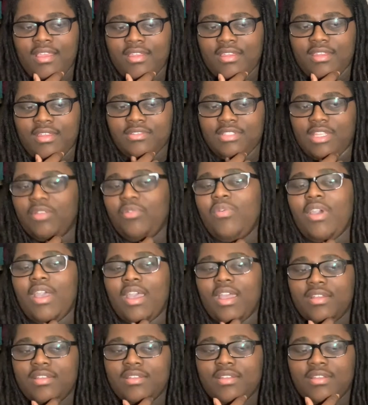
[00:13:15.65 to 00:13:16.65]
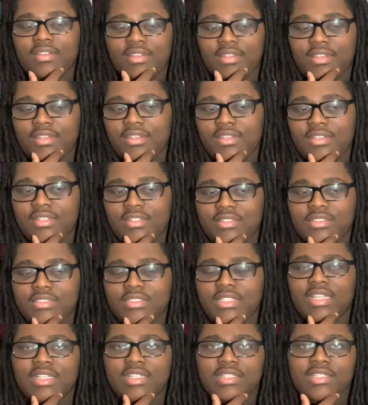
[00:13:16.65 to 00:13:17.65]
And I was like, why? She
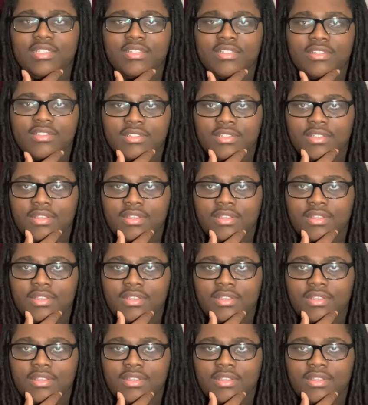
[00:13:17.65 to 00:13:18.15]
was like, cuz.